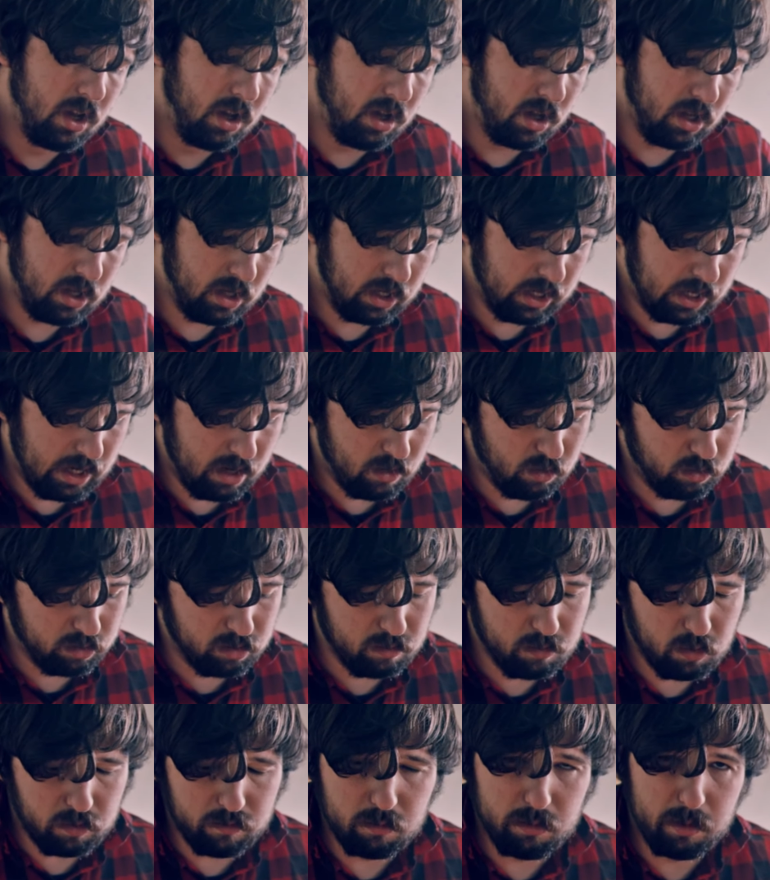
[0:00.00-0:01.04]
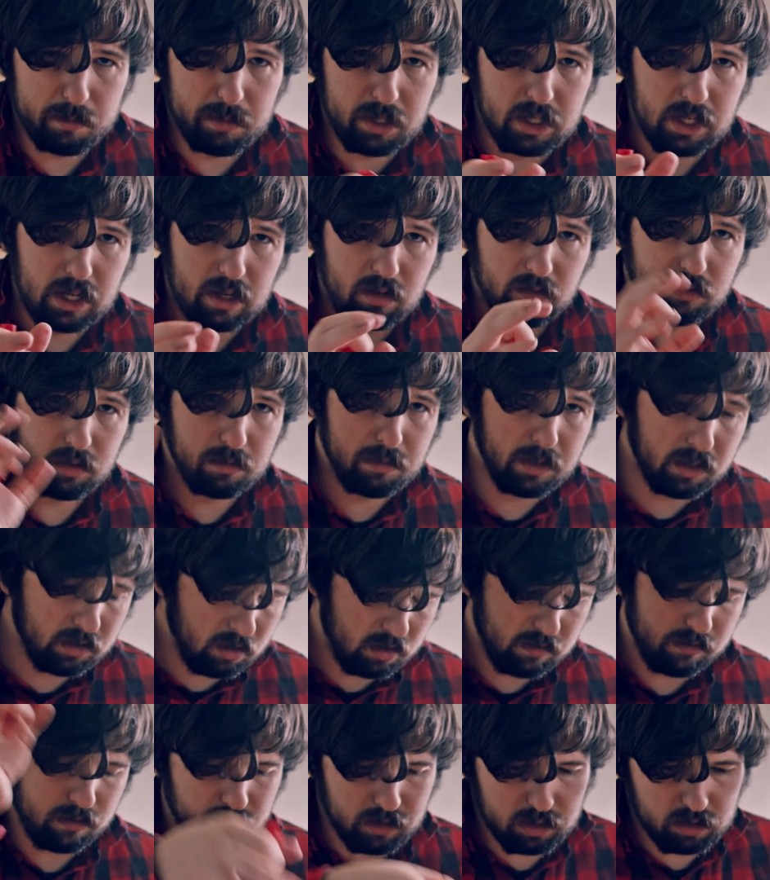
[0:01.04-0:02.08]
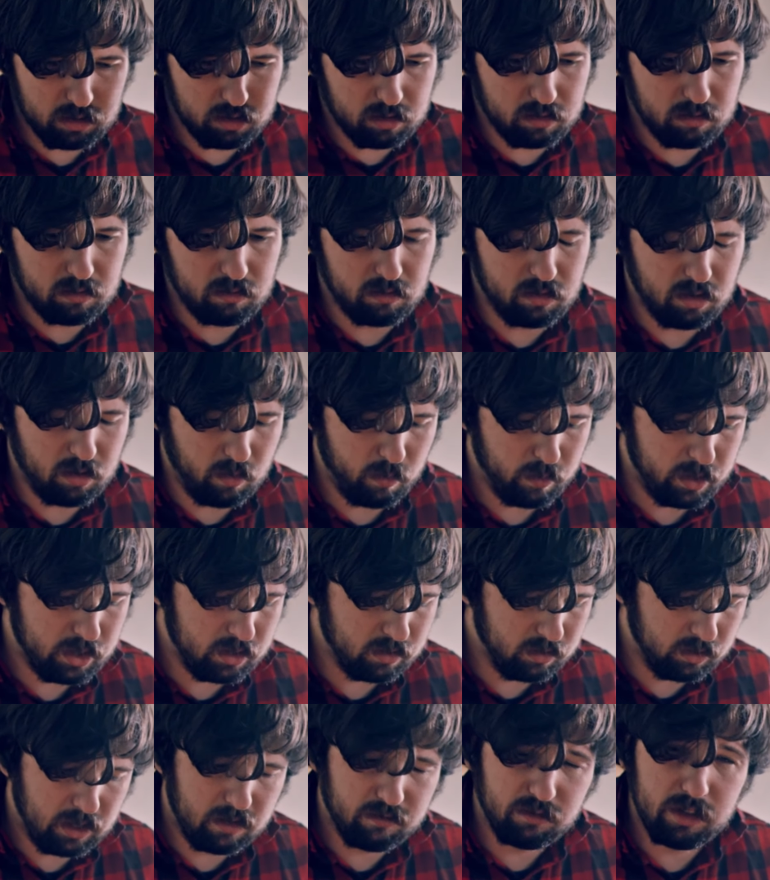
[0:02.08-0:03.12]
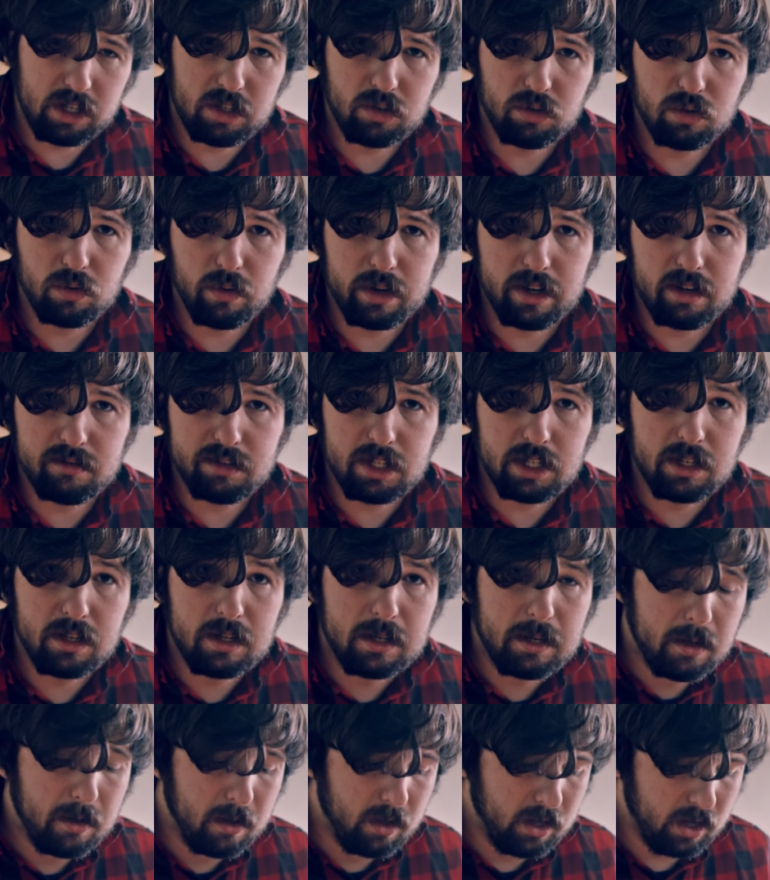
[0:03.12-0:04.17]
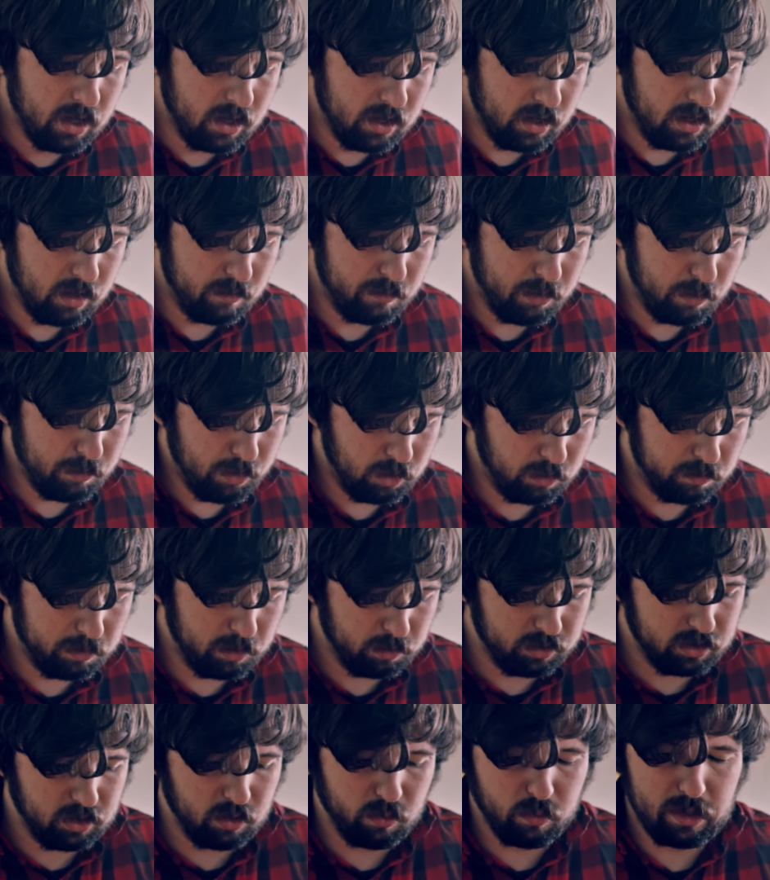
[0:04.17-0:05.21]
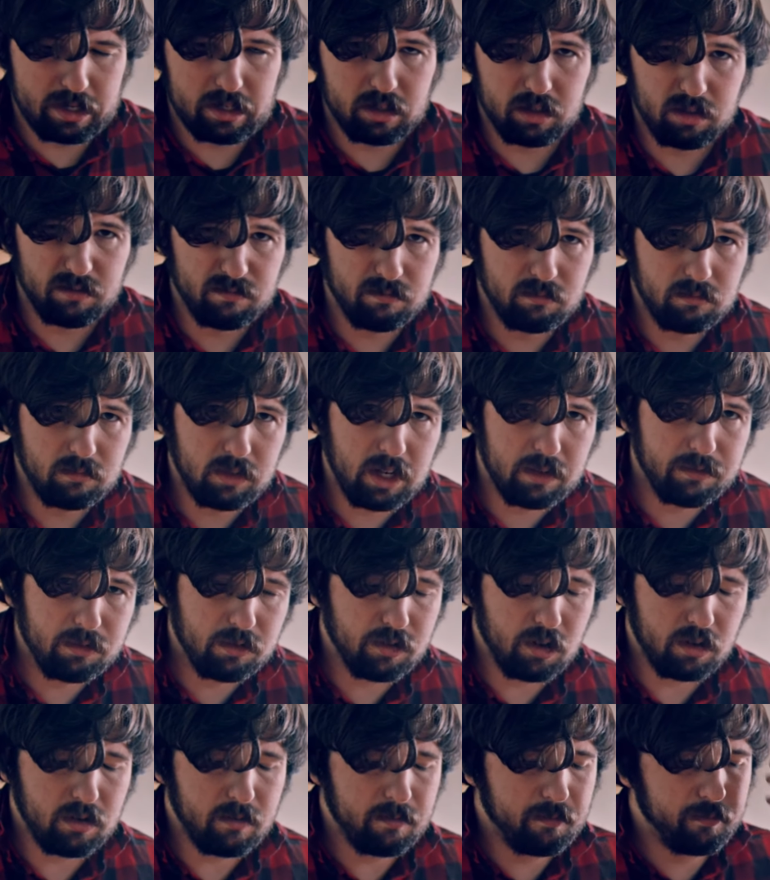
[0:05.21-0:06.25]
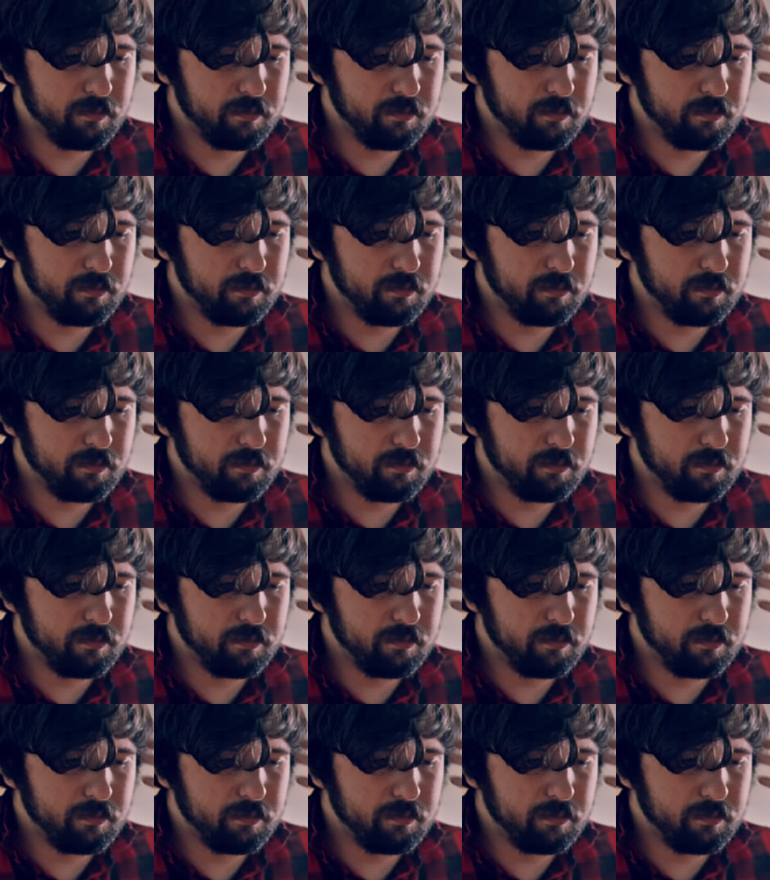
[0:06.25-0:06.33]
Can also move them up and down, depending on if the wind is downrange or whatever. But most people see wind left or right.